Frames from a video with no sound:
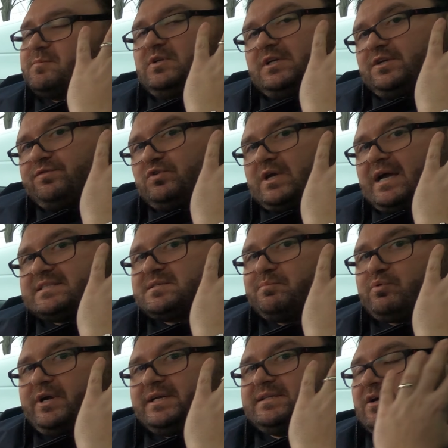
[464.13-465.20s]
I'm going to give you guys a
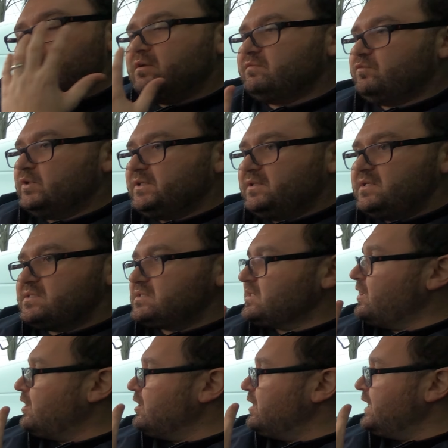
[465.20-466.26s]
breakdown of what this
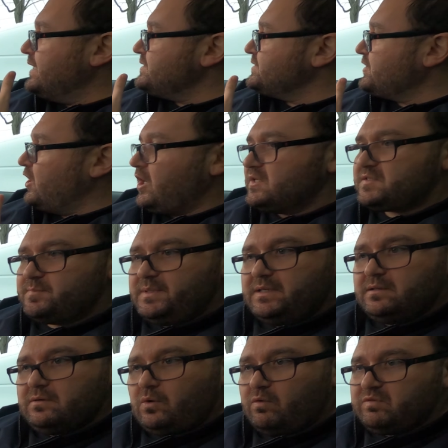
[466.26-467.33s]
car has cost
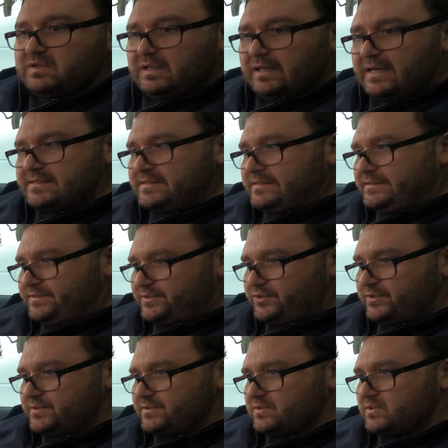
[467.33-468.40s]
me over the last 6
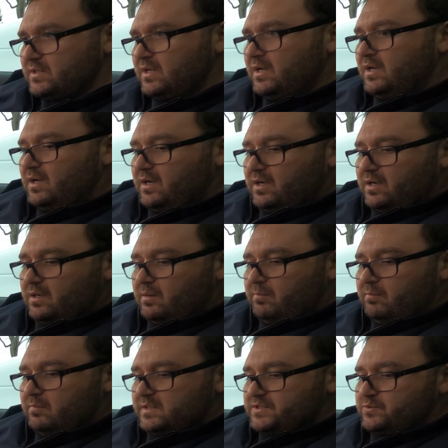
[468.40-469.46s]
years,
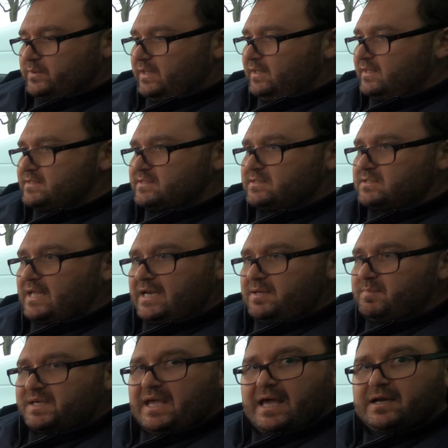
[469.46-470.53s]
as well as
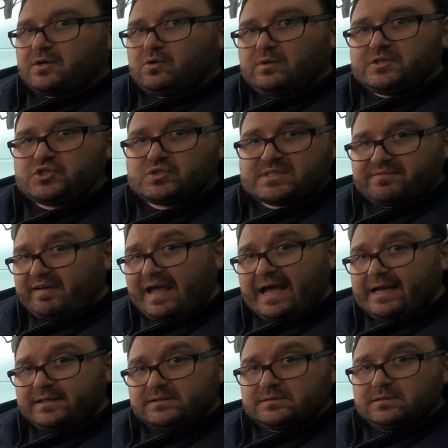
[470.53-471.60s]
any mechanical issues I've
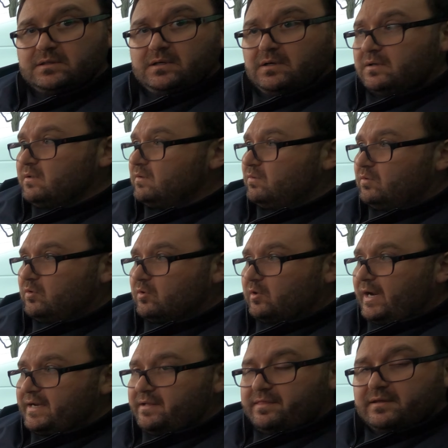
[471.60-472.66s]
had
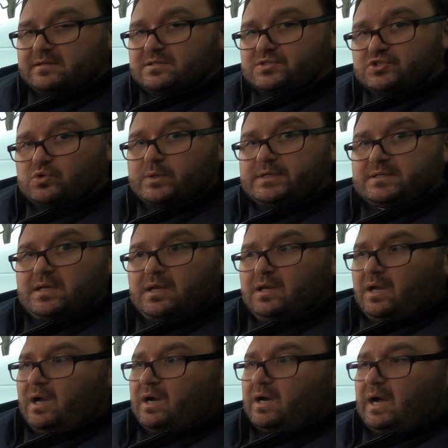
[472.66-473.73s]
or anything of the sort.
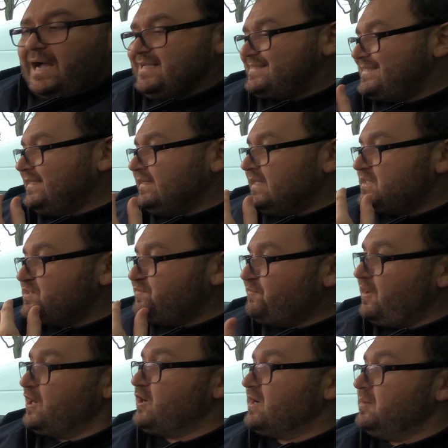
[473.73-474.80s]
I say let's
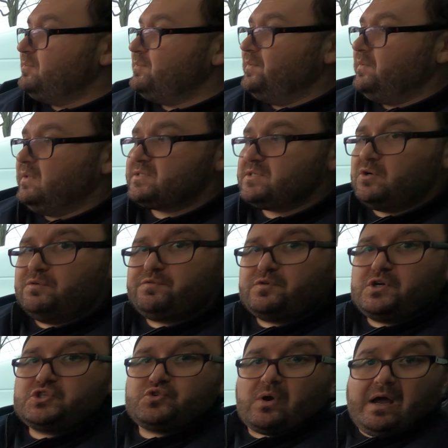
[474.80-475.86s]
fire it up. Let's go
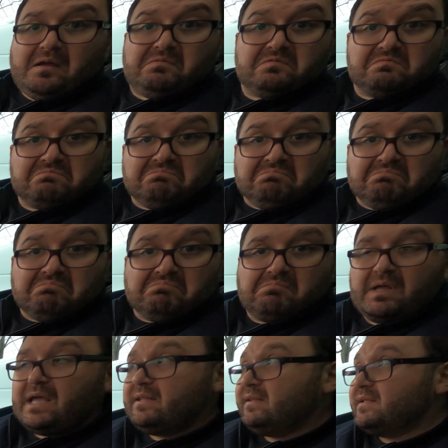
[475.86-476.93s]
for a drive
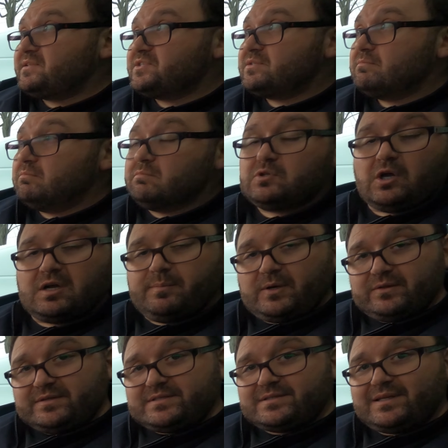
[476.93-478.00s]
and let's talk
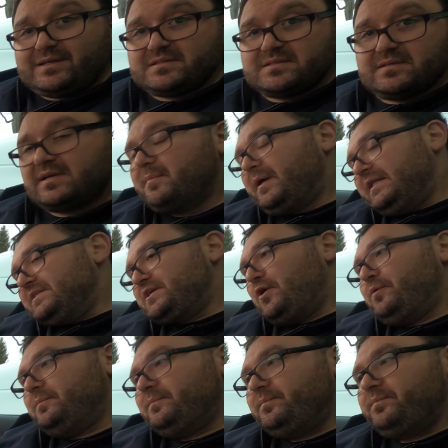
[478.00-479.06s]
about these things. Come on, let's go.